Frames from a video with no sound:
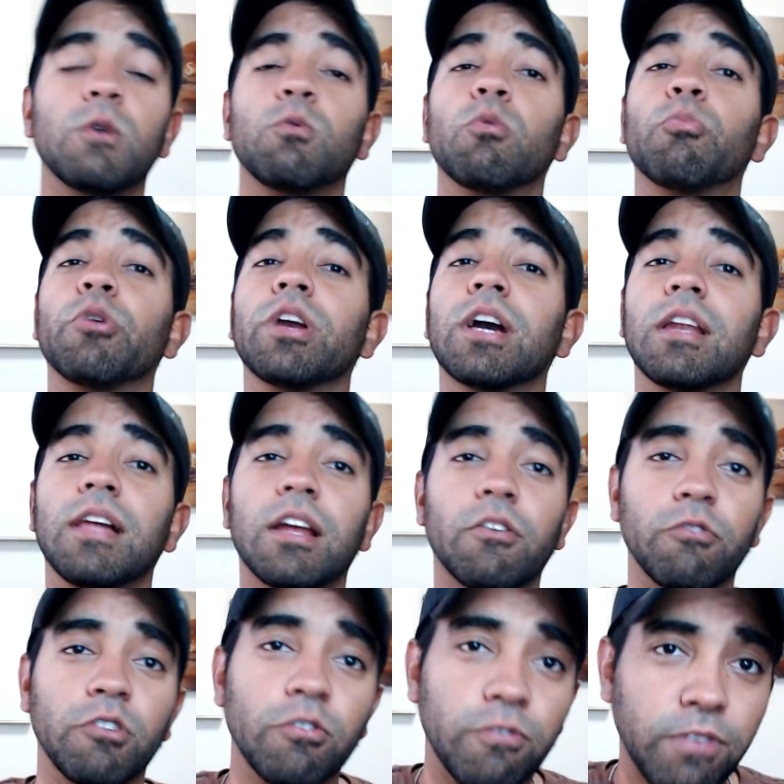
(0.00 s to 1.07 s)
will bring a lot of
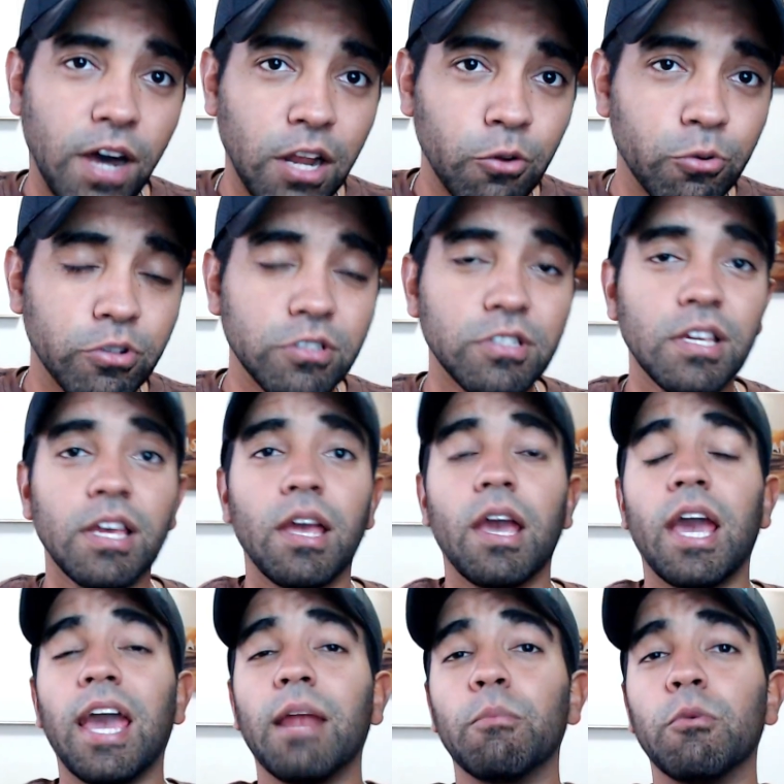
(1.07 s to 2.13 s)
new followers,
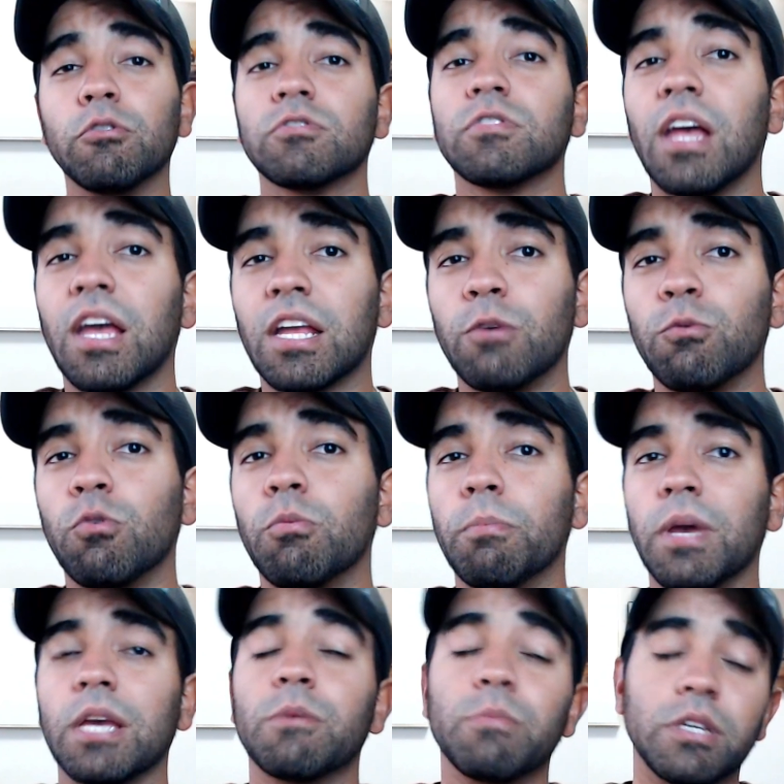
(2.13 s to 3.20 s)
and most likely will
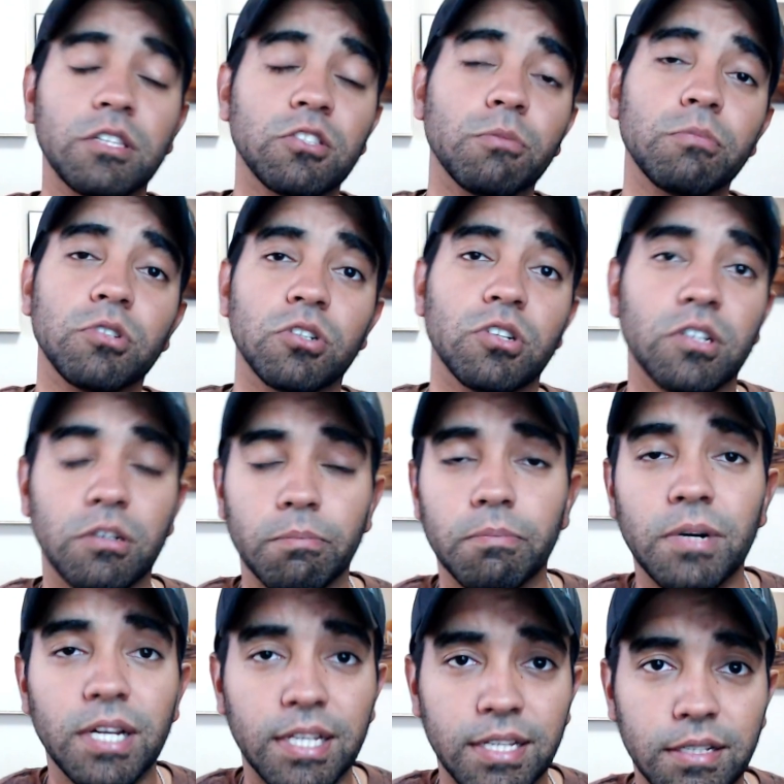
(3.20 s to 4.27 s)
make me some good
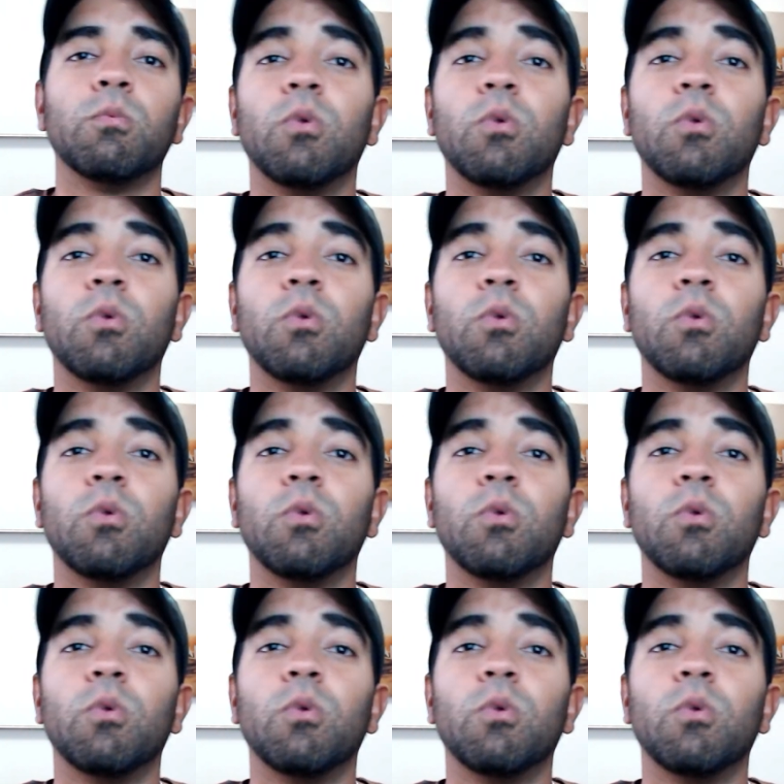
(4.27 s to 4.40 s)
money.